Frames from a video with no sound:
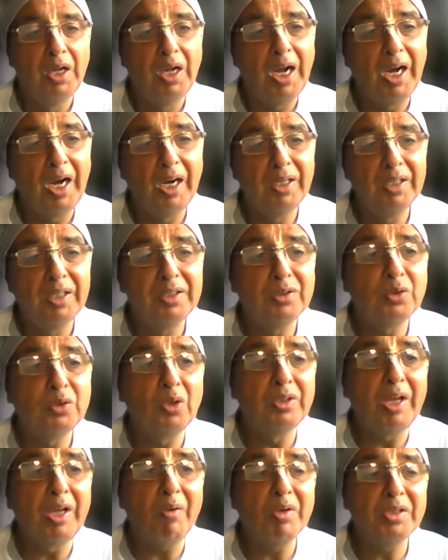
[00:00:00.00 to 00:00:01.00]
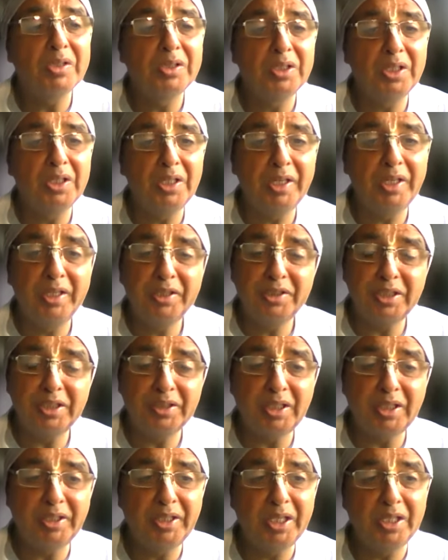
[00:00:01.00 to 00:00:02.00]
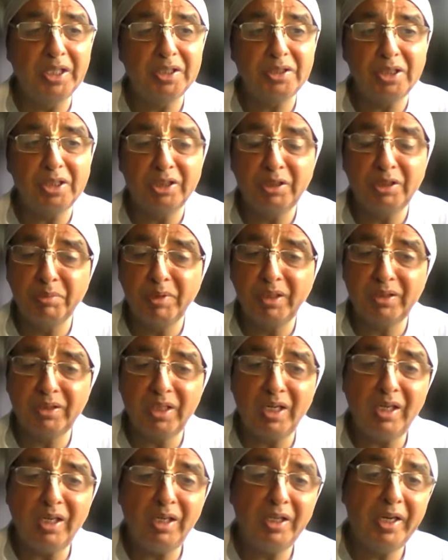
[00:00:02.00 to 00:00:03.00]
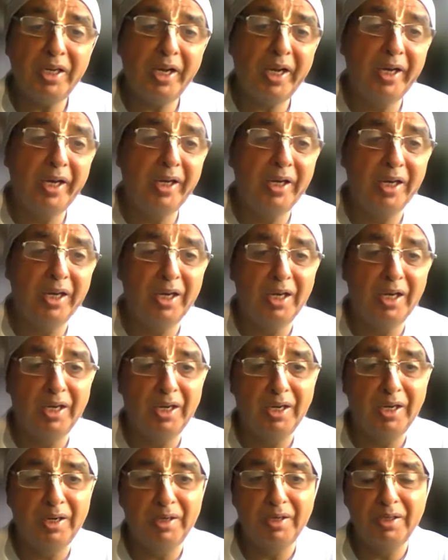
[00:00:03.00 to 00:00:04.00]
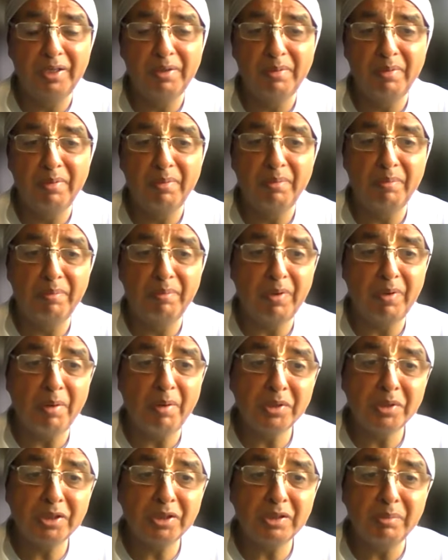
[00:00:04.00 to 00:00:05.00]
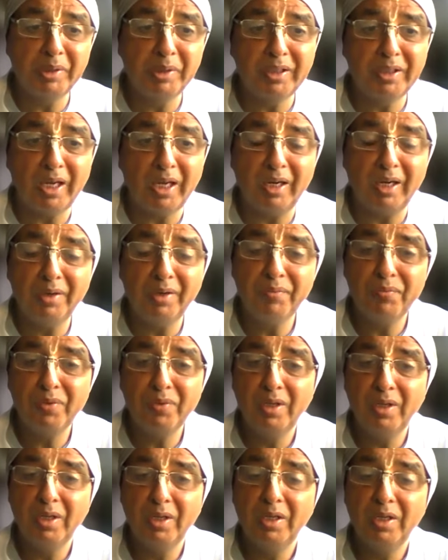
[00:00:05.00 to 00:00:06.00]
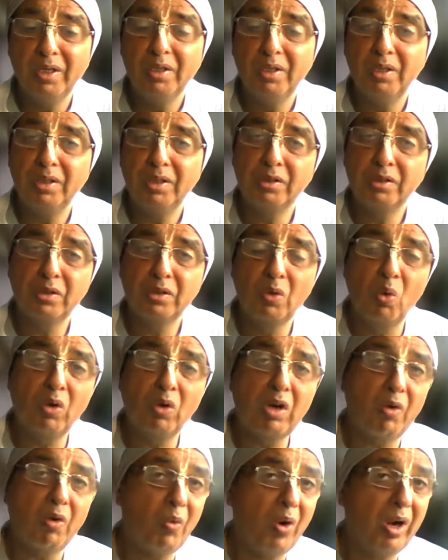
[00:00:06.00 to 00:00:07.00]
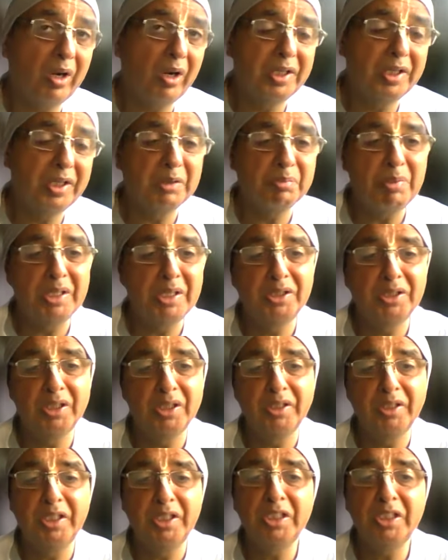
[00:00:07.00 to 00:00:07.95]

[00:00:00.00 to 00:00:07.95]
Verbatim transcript: And so that was uh, in Chaitanya Charitamrita. In uh, Brahma Samhita, Sloka 1, it's mentioned